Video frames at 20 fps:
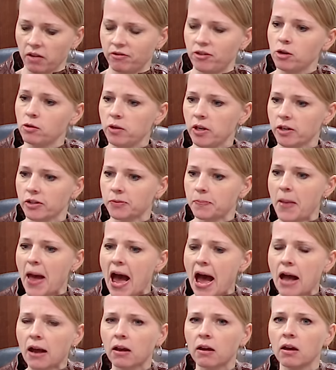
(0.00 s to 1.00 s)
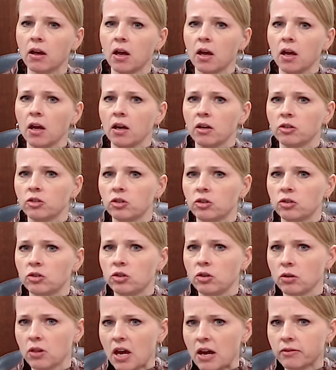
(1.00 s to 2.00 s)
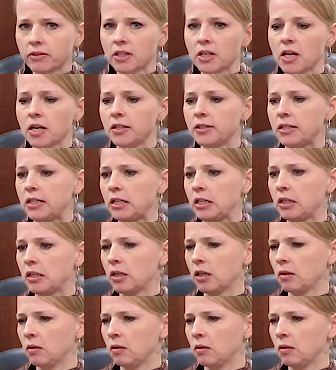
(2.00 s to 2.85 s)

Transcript: a few years back 2019